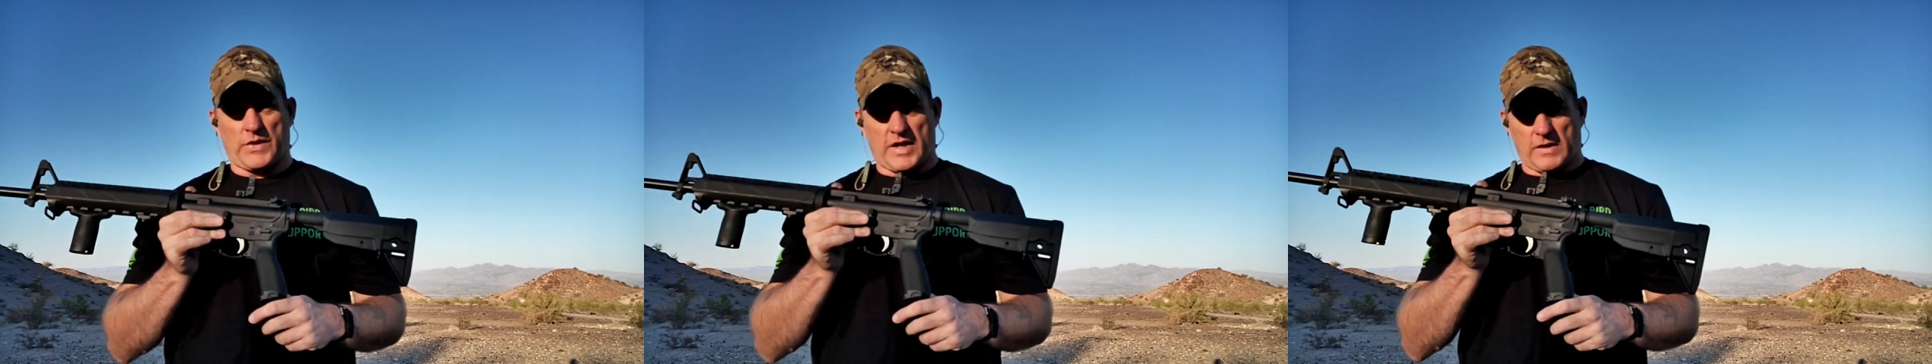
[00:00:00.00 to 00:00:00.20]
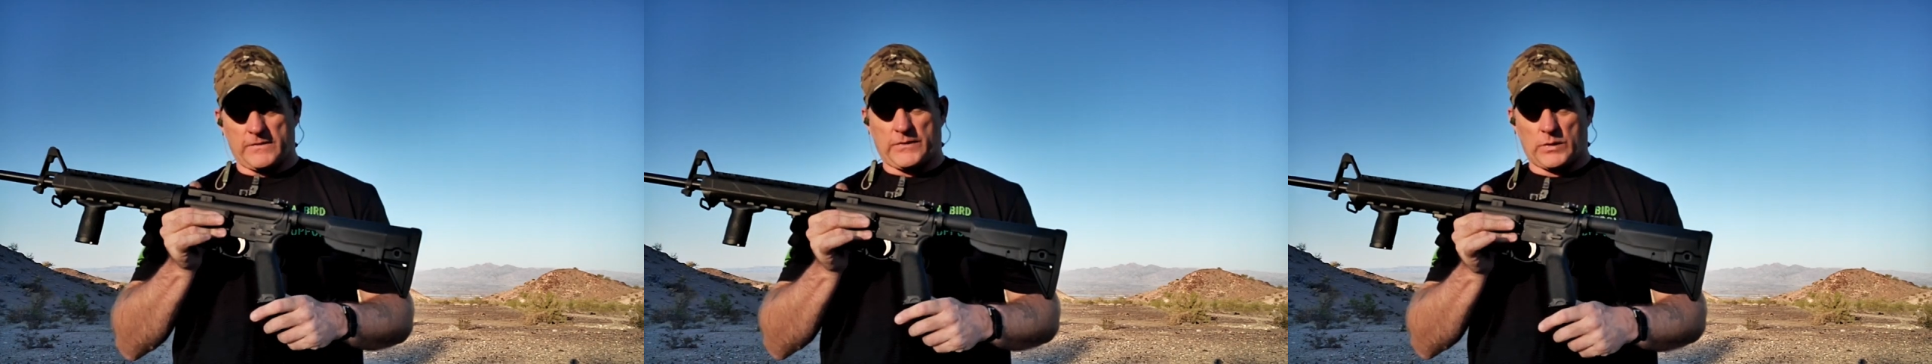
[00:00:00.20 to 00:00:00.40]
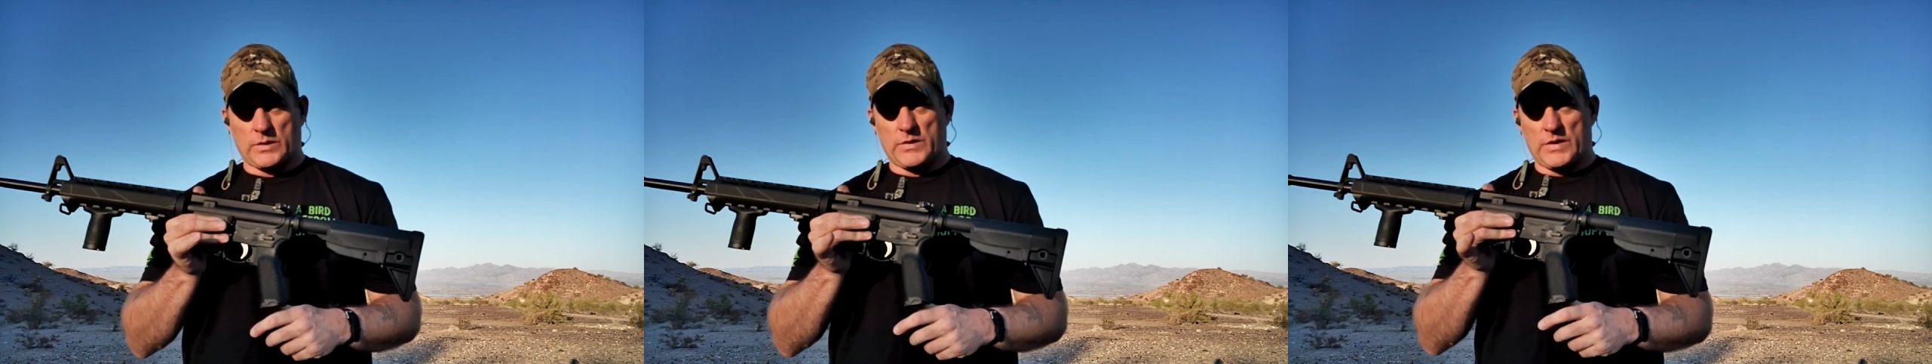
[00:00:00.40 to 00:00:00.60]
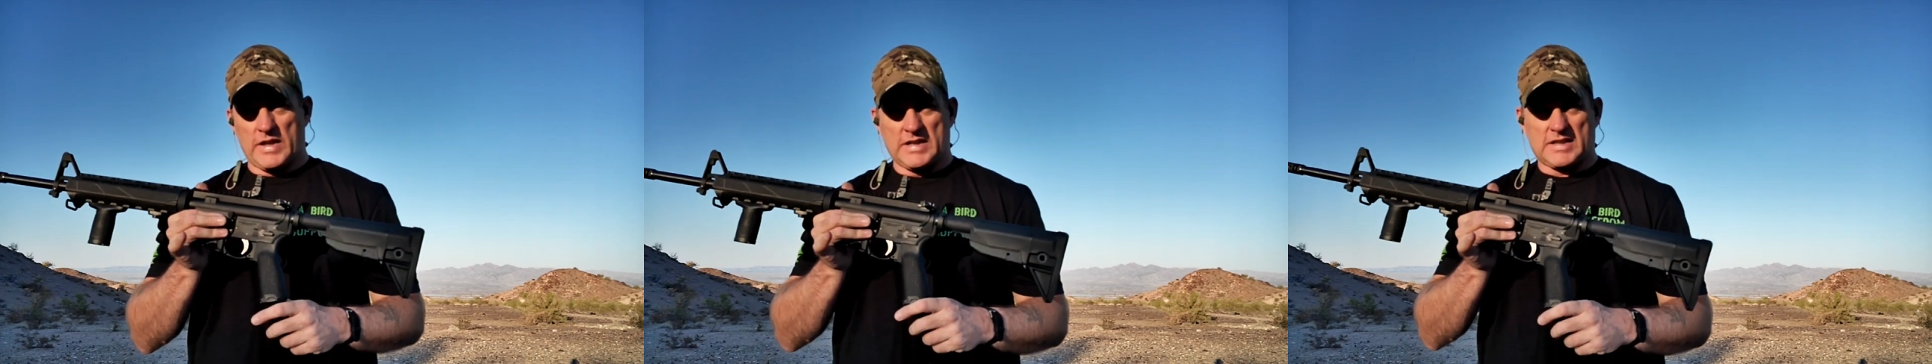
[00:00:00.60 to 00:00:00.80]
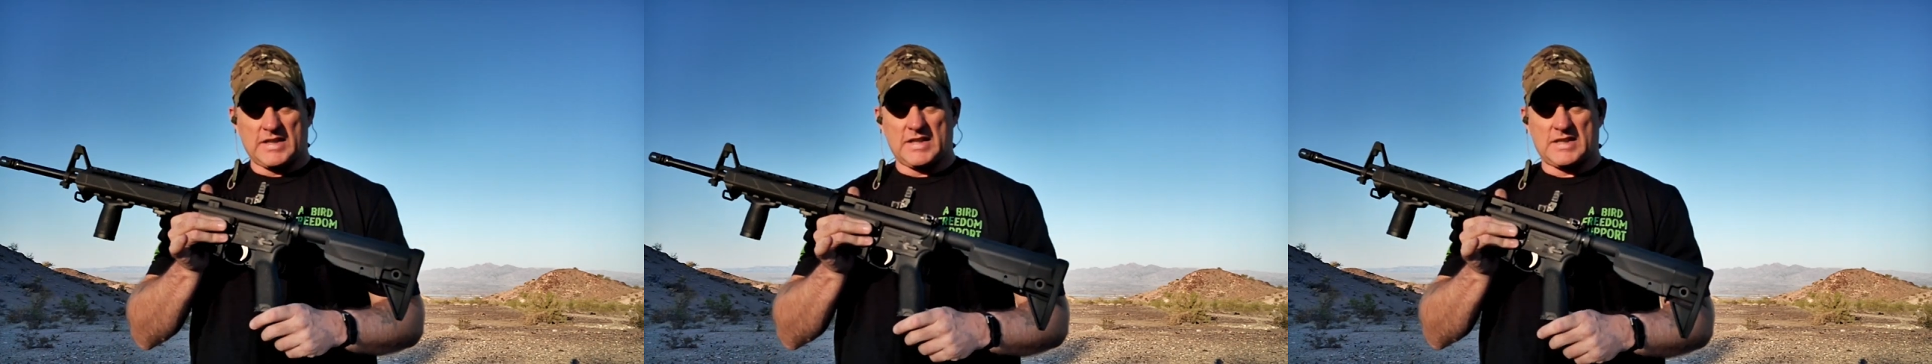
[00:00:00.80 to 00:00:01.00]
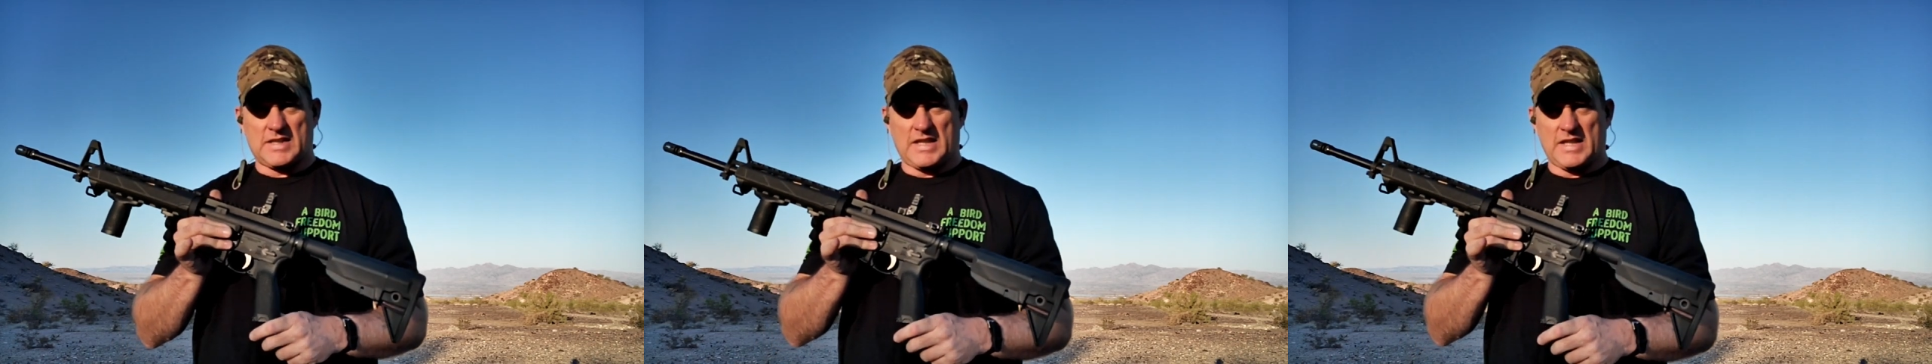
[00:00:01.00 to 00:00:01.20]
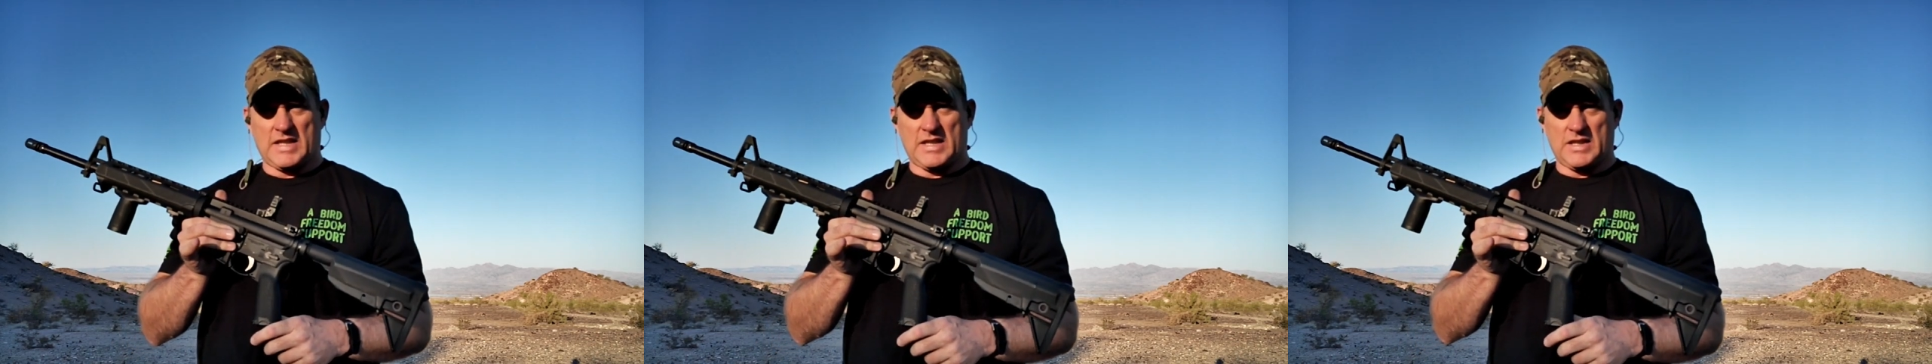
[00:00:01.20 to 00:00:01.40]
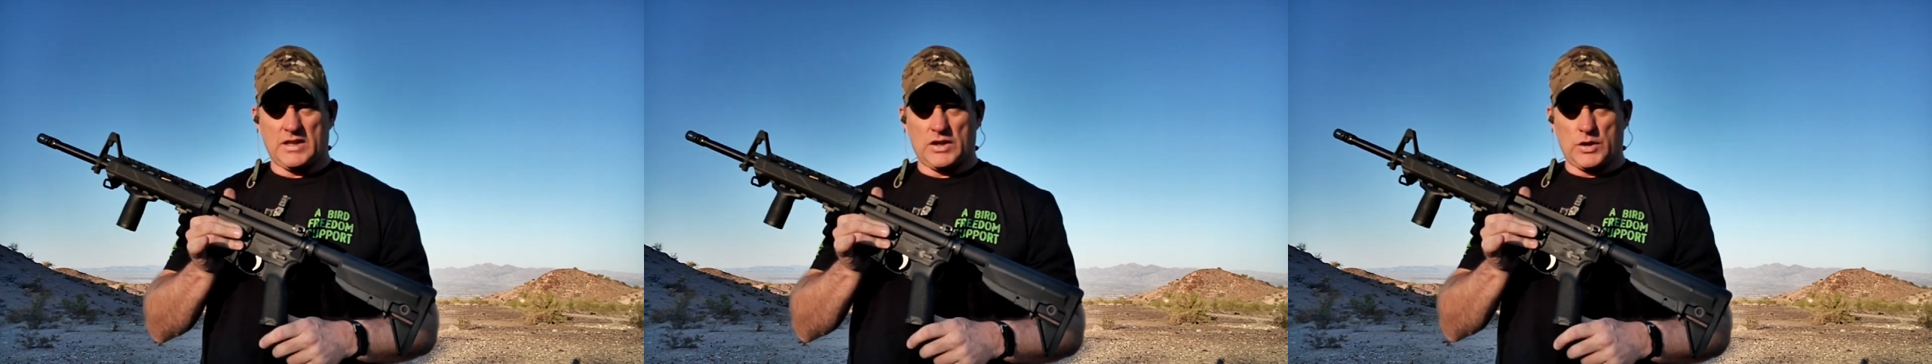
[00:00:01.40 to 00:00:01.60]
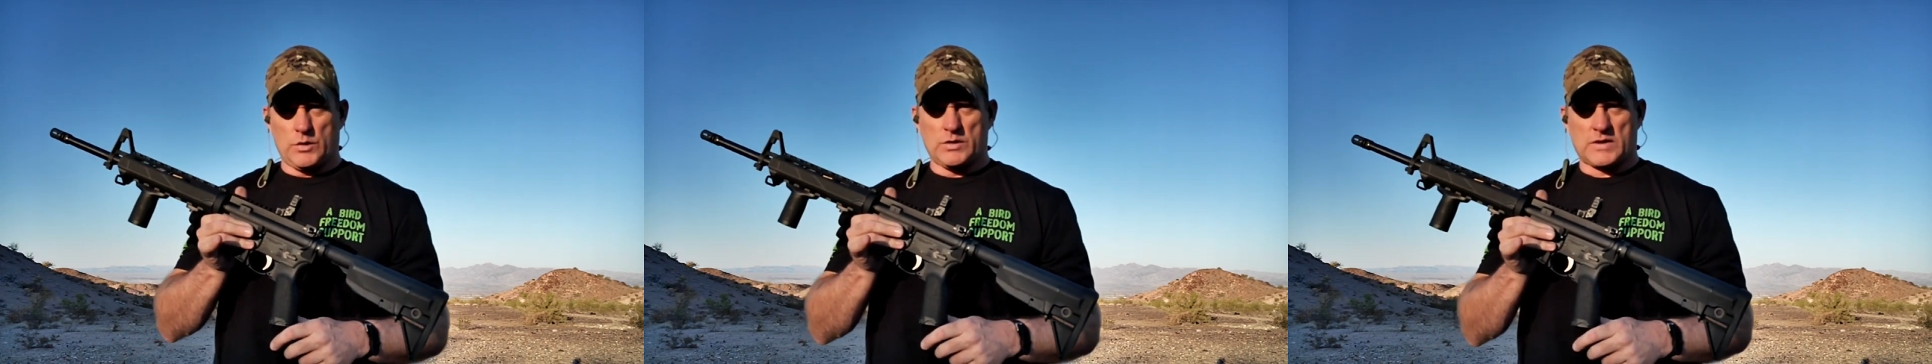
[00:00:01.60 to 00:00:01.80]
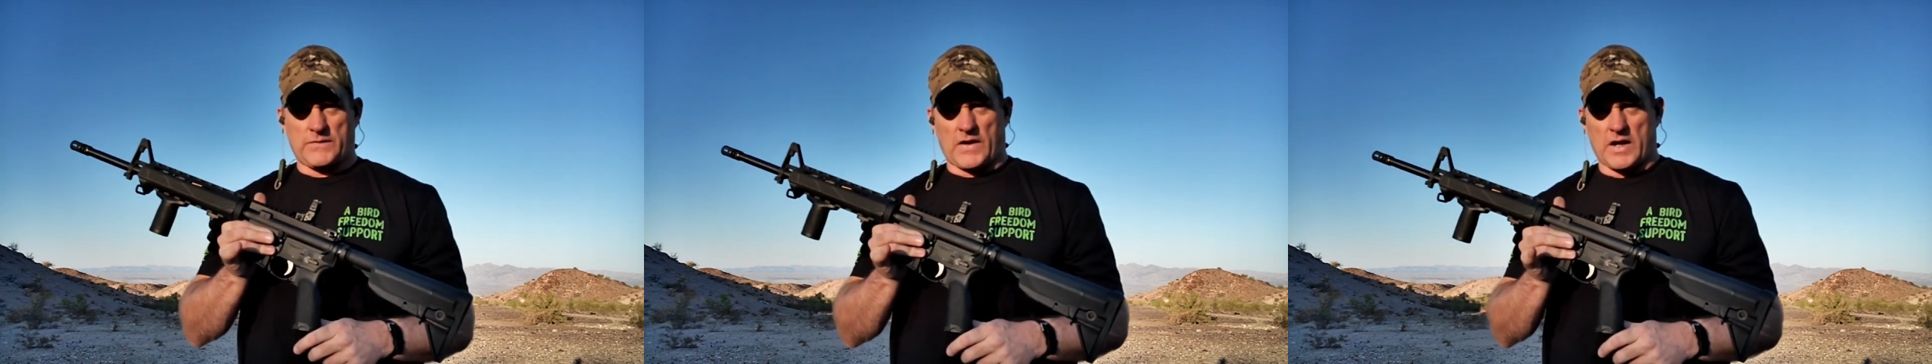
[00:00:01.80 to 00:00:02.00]
Therefore, this is the
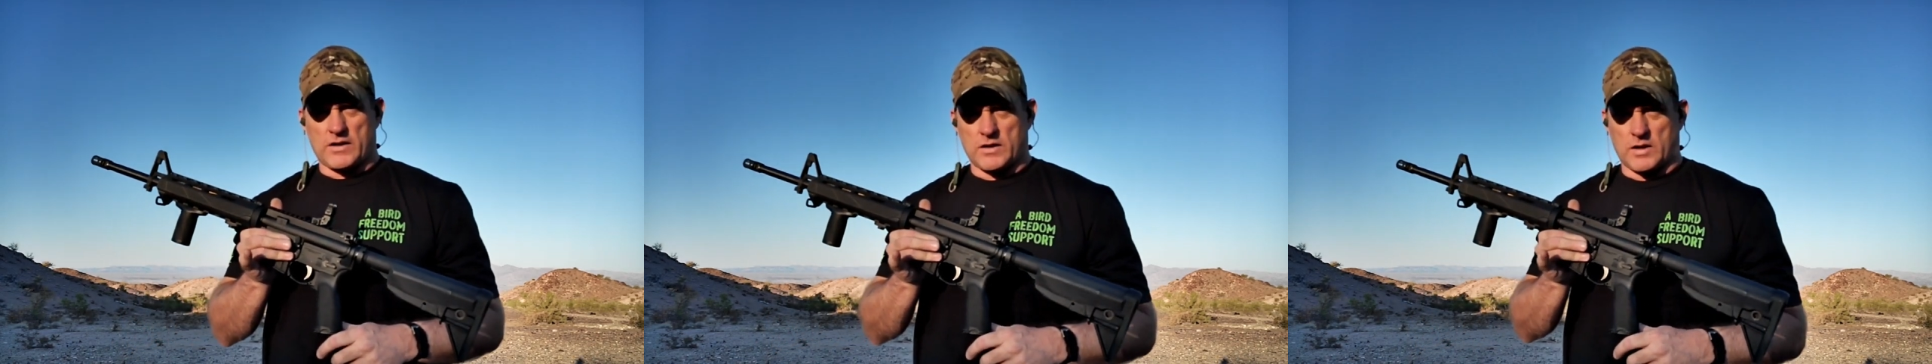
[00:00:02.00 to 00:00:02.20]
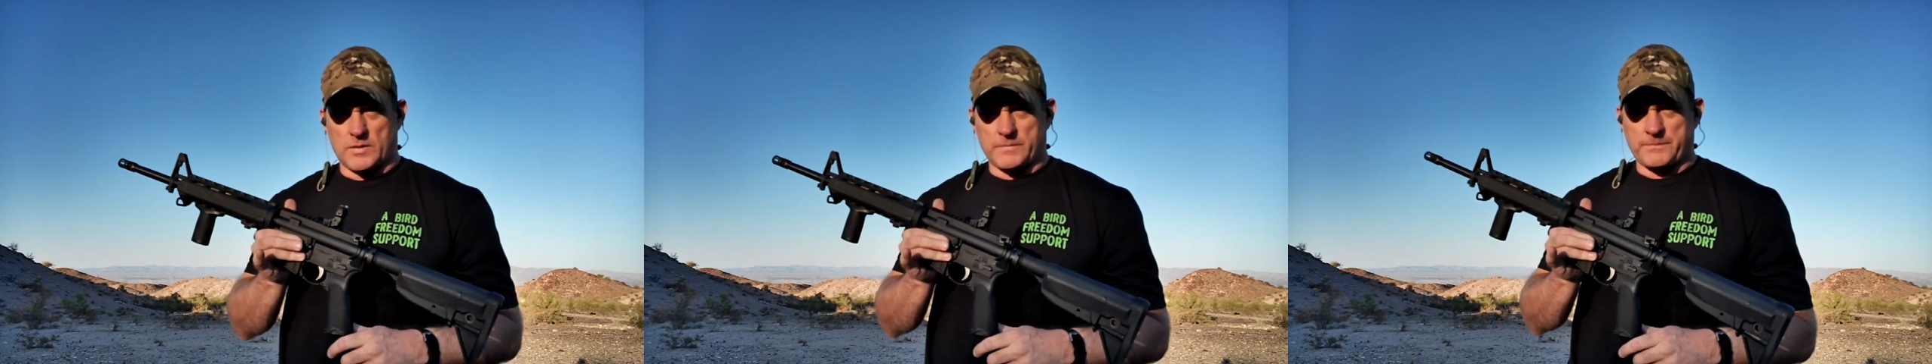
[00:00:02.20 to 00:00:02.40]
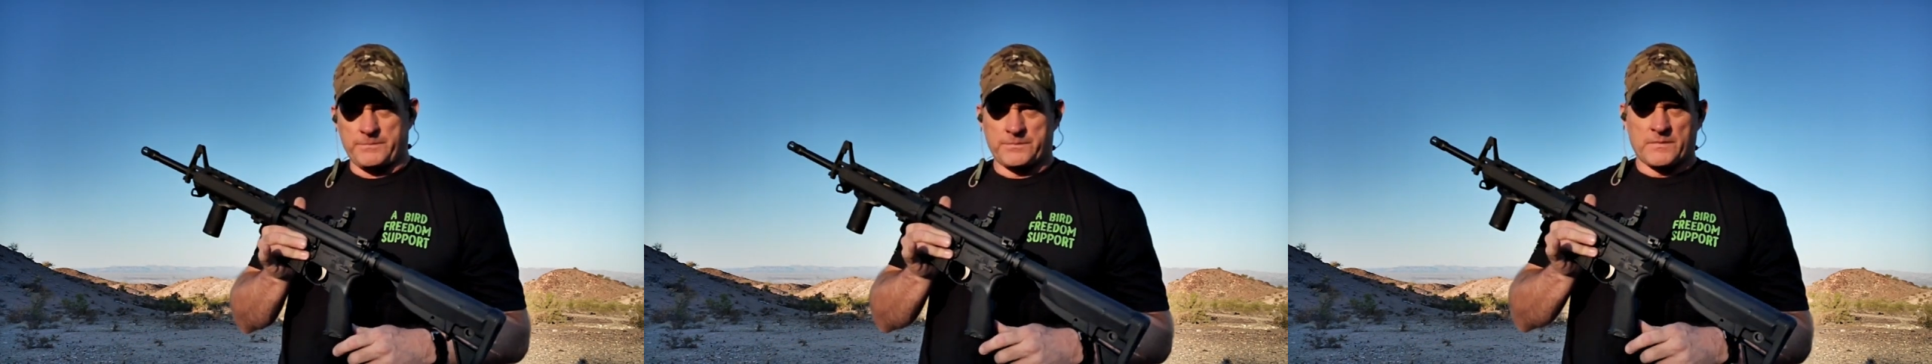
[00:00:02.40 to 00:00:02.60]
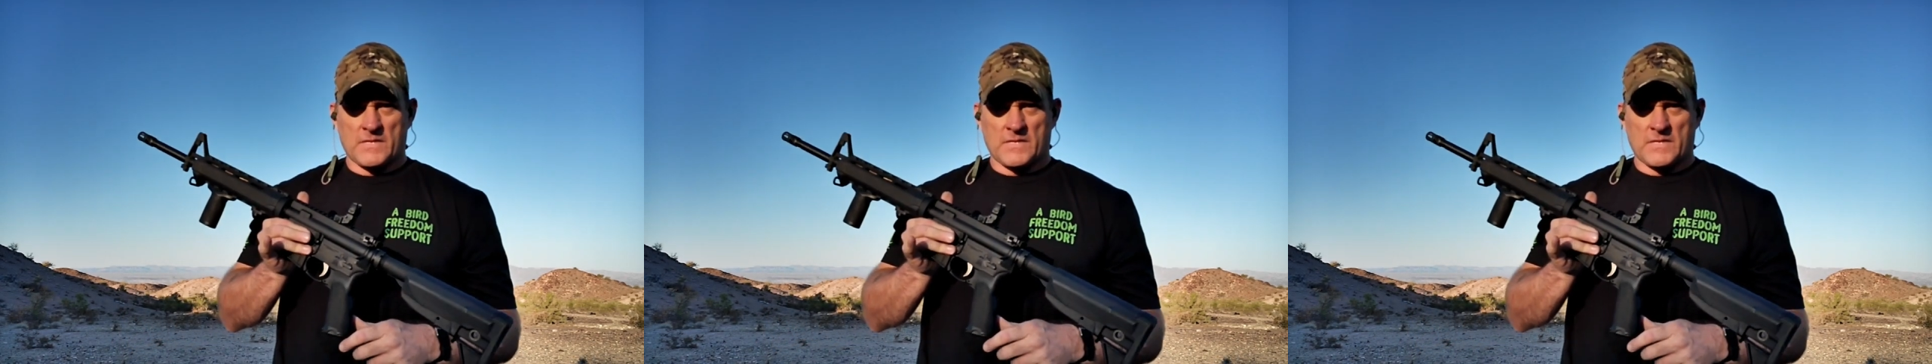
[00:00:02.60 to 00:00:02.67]
used firearm